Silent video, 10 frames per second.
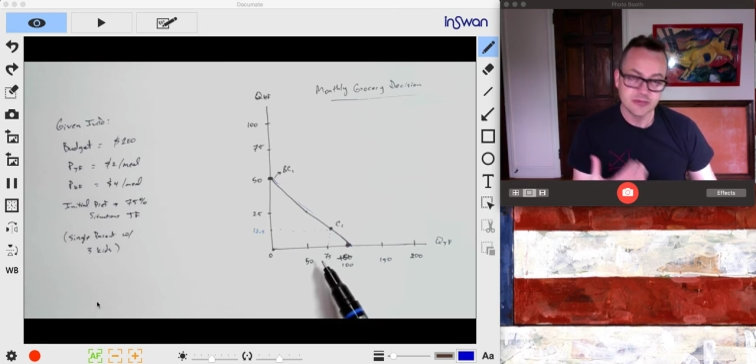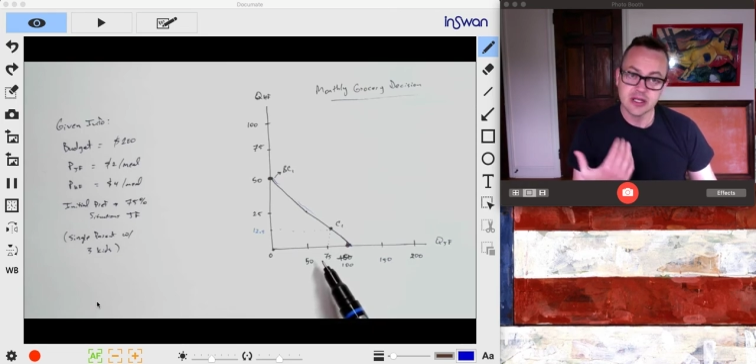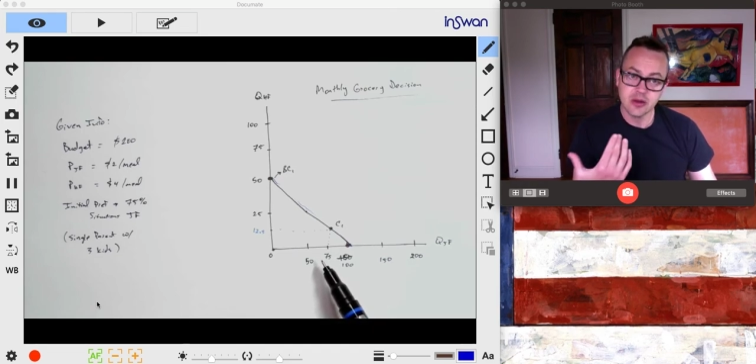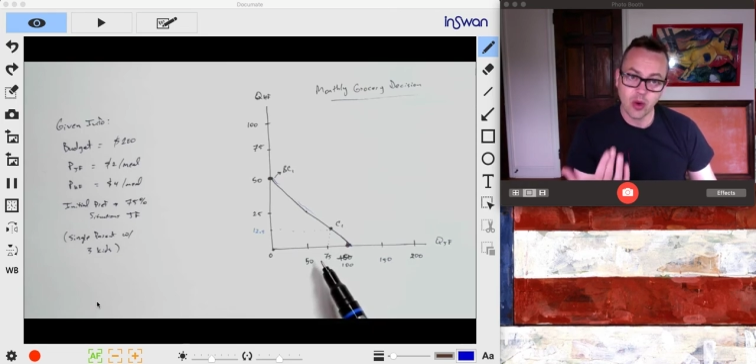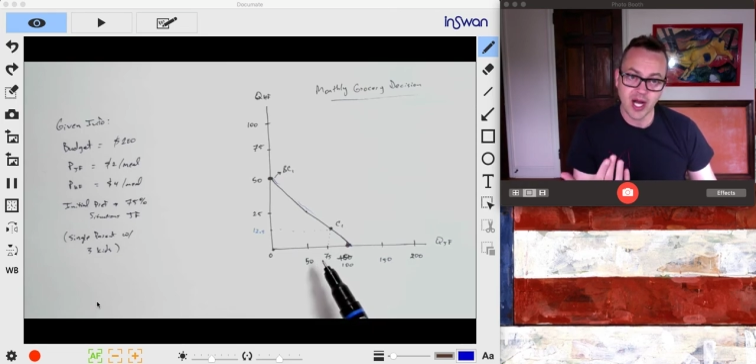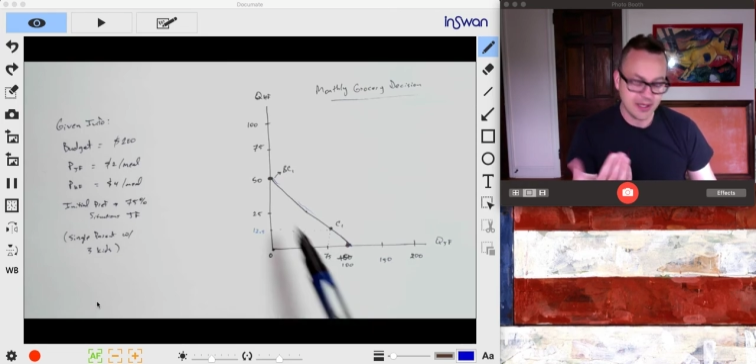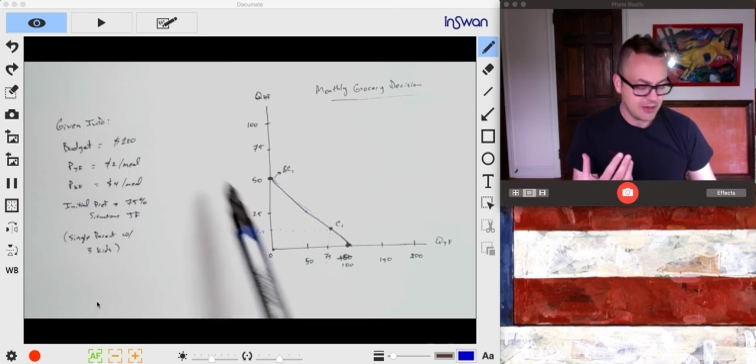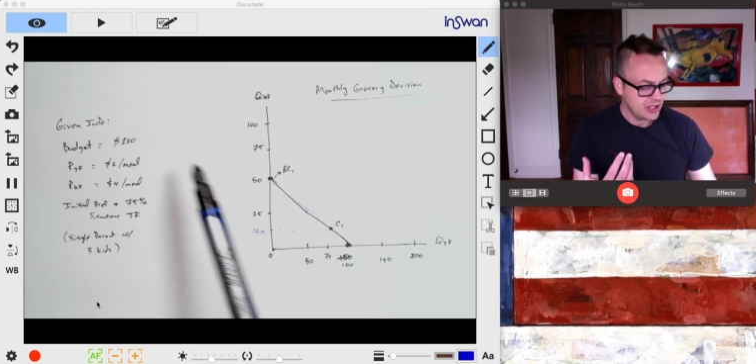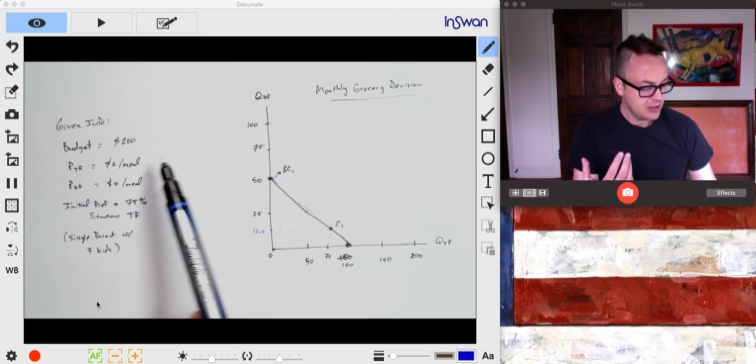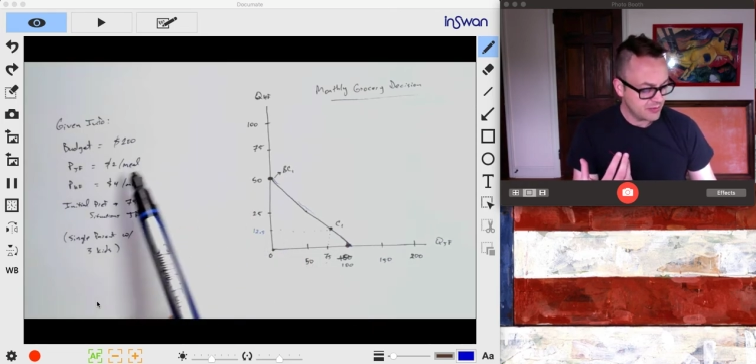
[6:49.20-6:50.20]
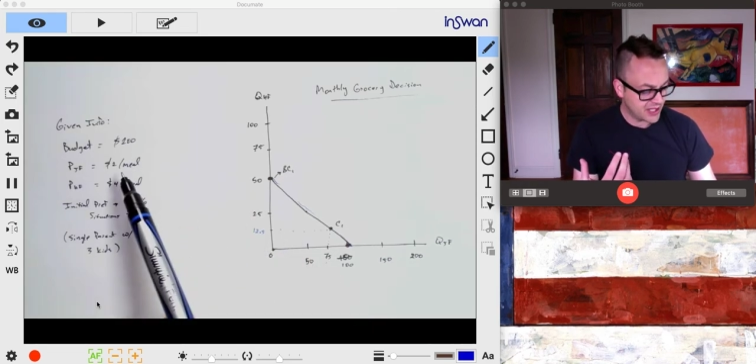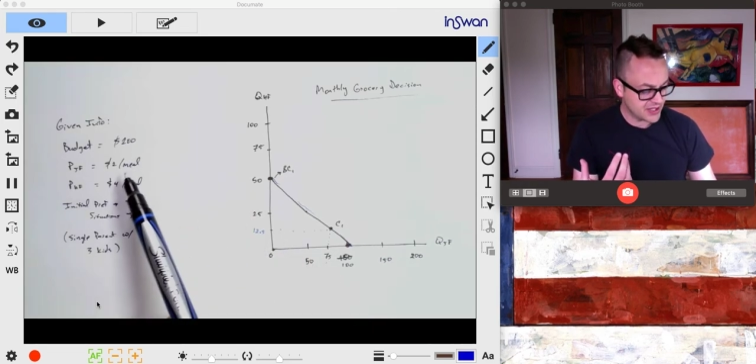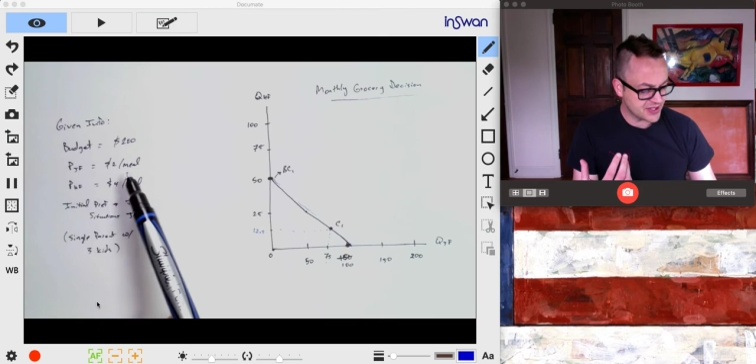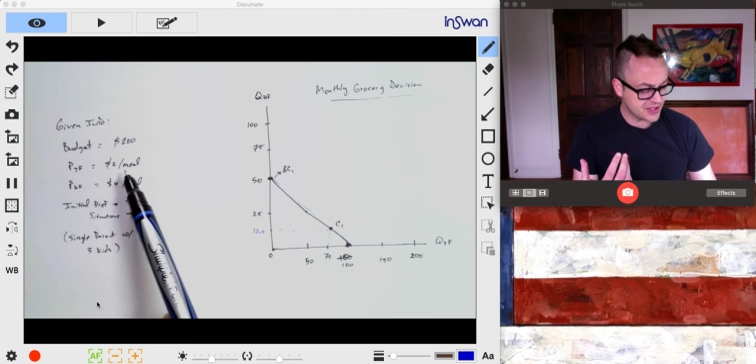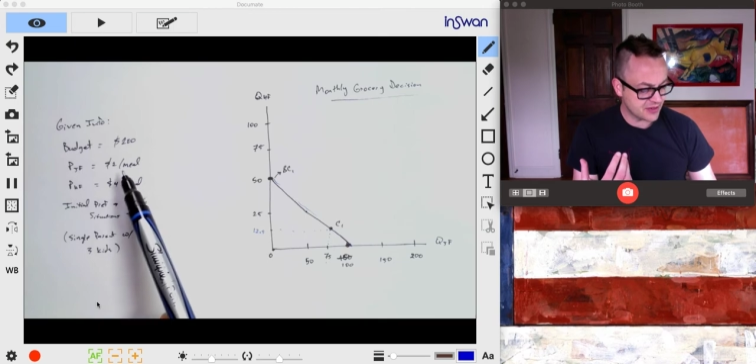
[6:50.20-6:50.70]
Why?
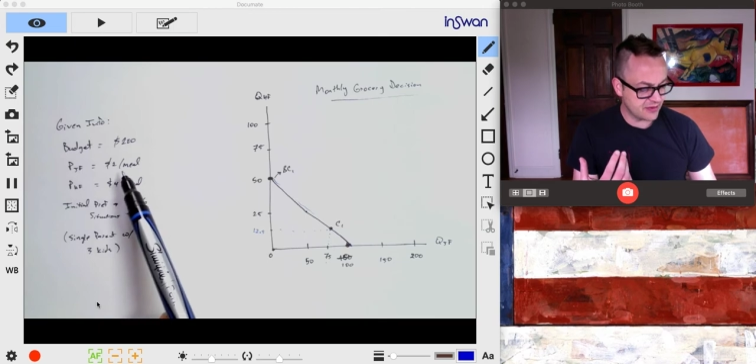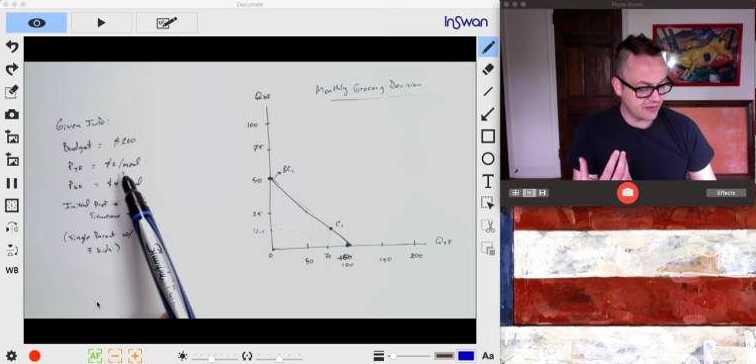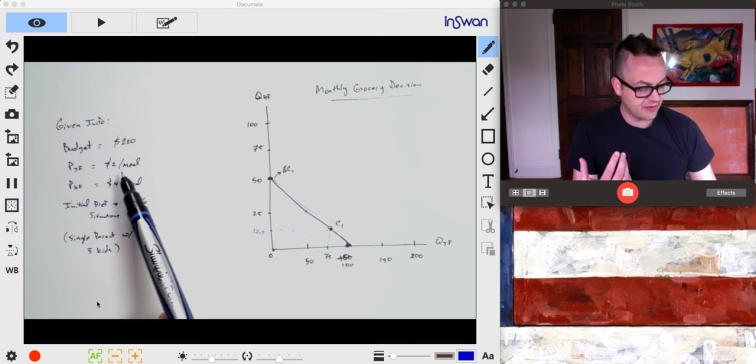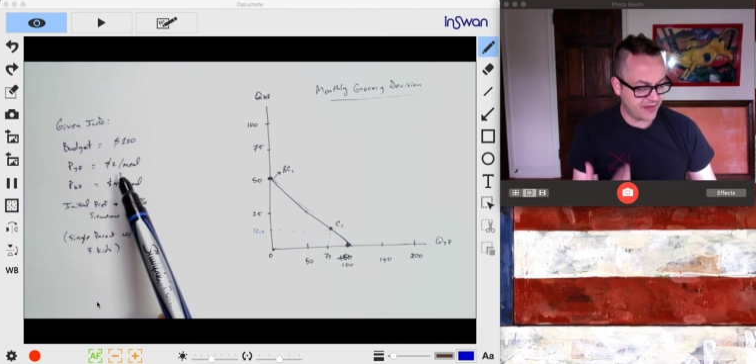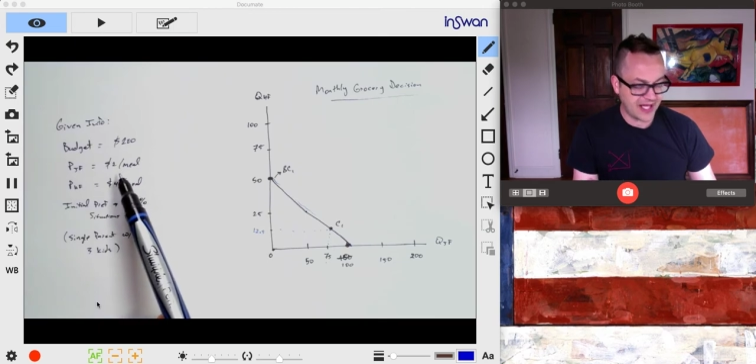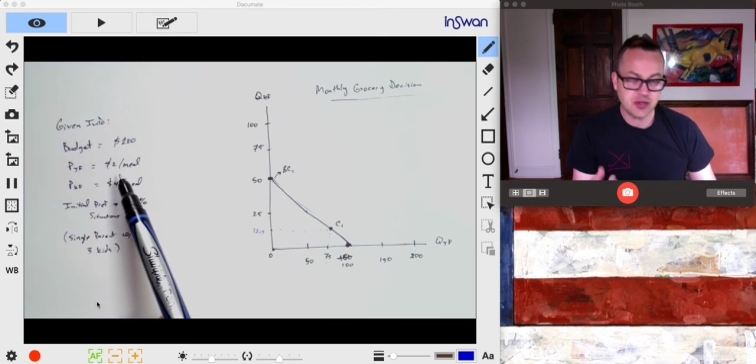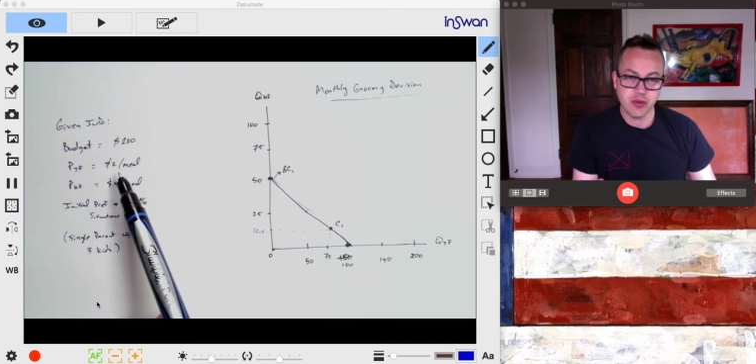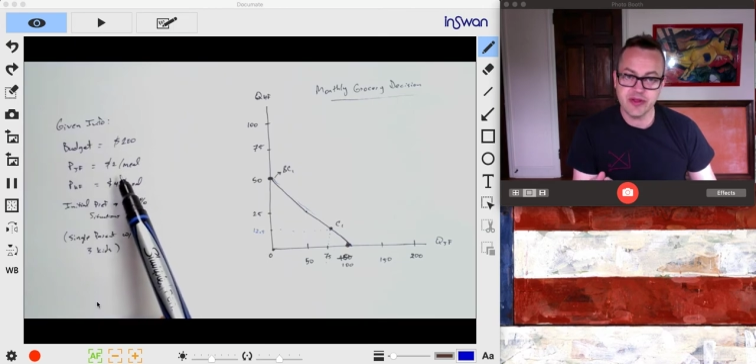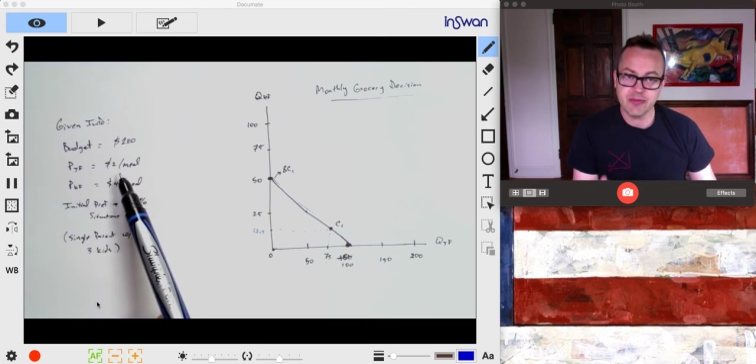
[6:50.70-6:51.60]
Because that's when the